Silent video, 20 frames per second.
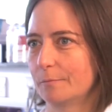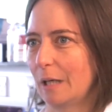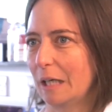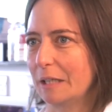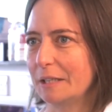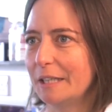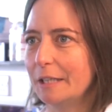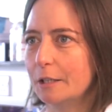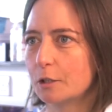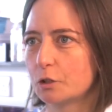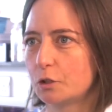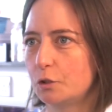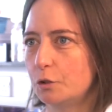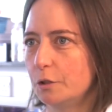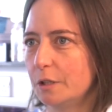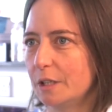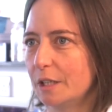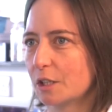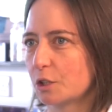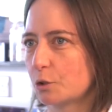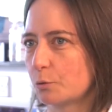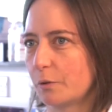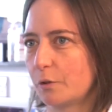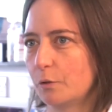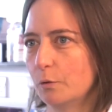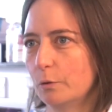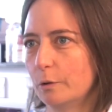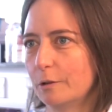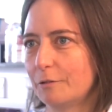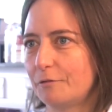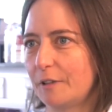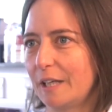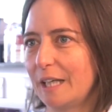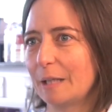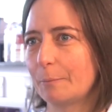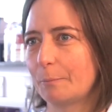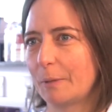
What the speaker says: a year, 2 years with no effect,